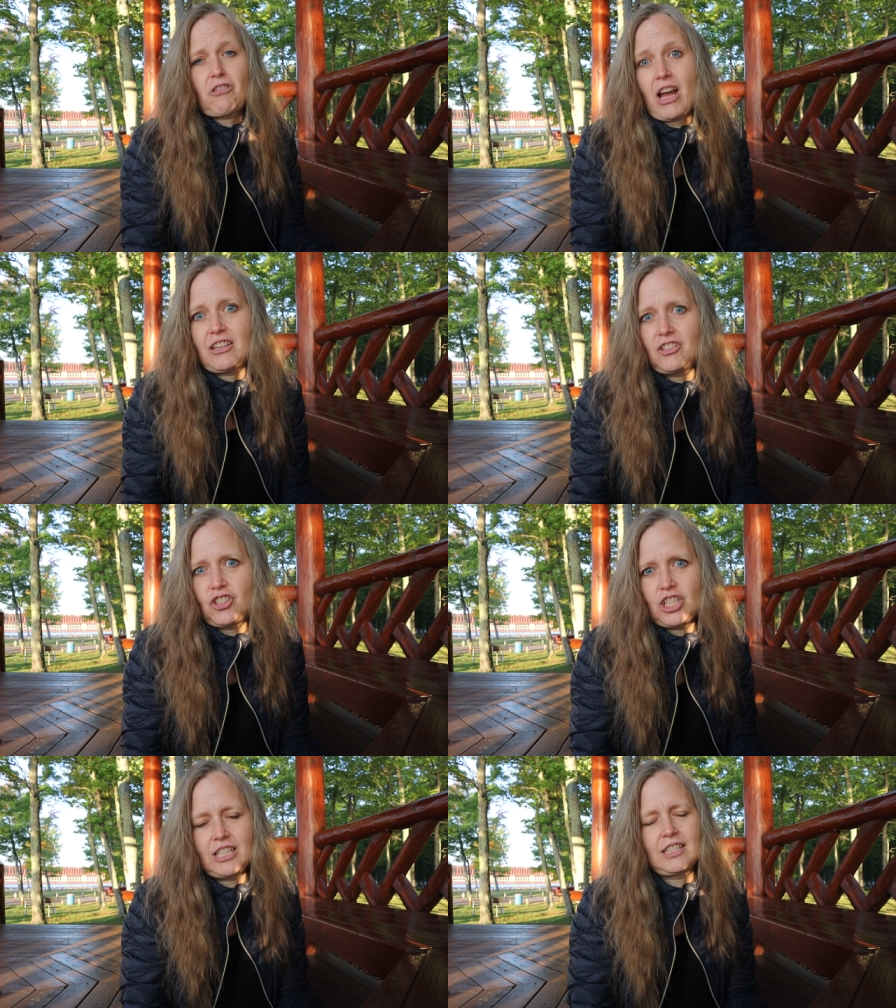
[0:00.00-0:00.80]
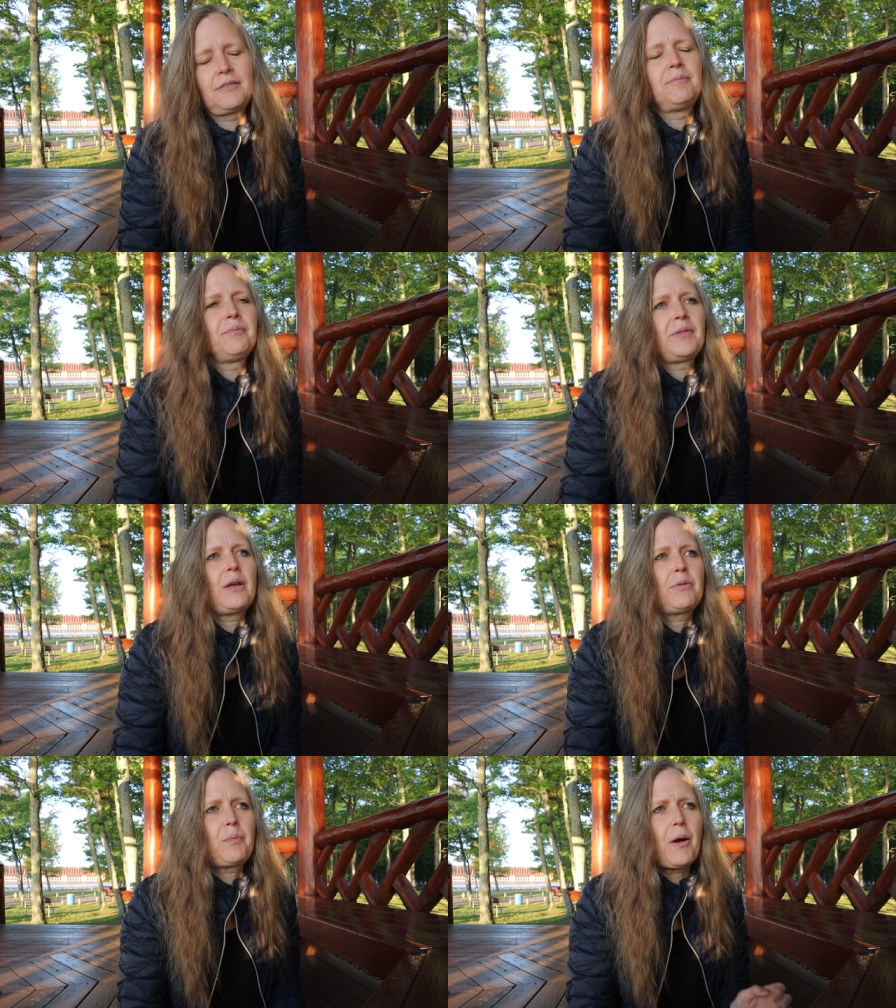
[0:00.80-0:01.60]
cottage cheese.
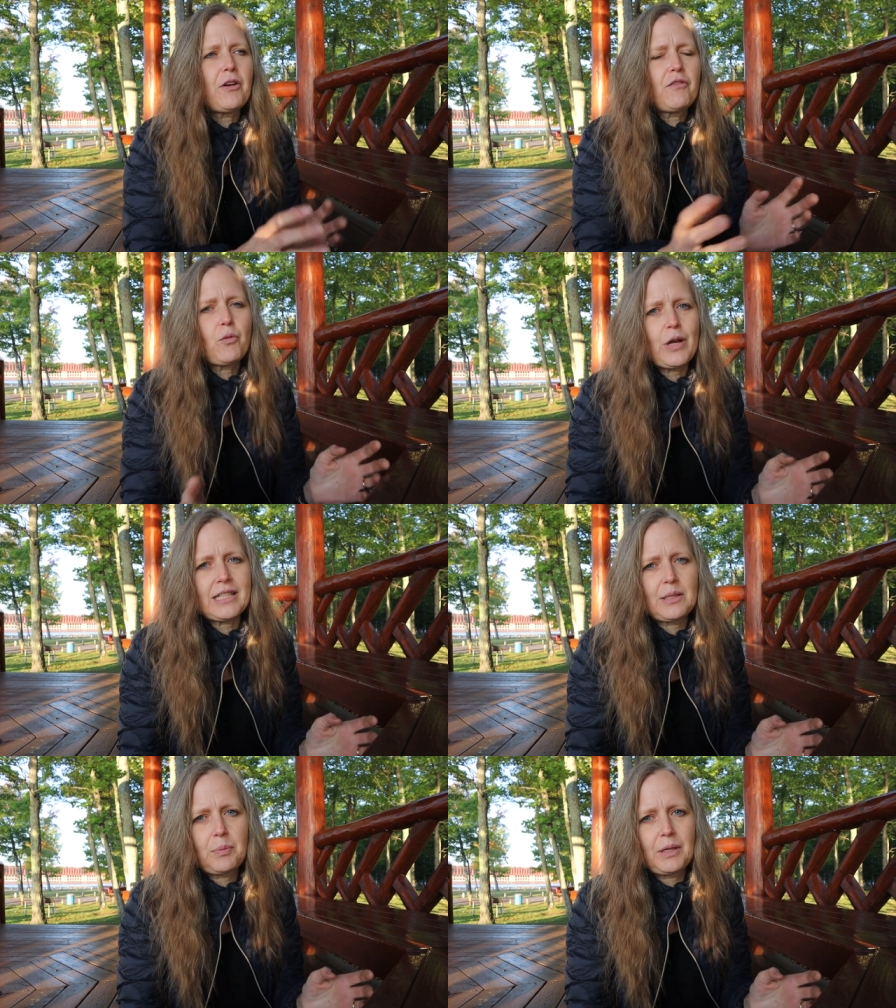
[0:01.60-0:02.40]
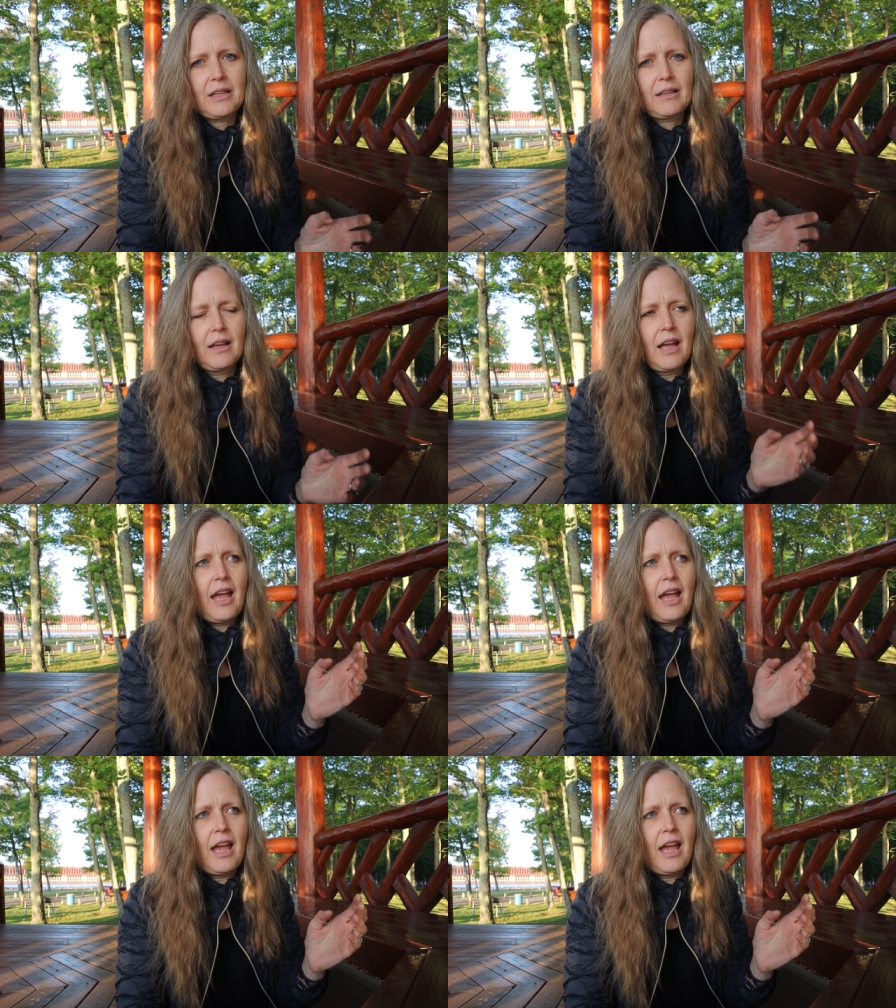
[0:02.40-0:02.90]
It was part of a recipe.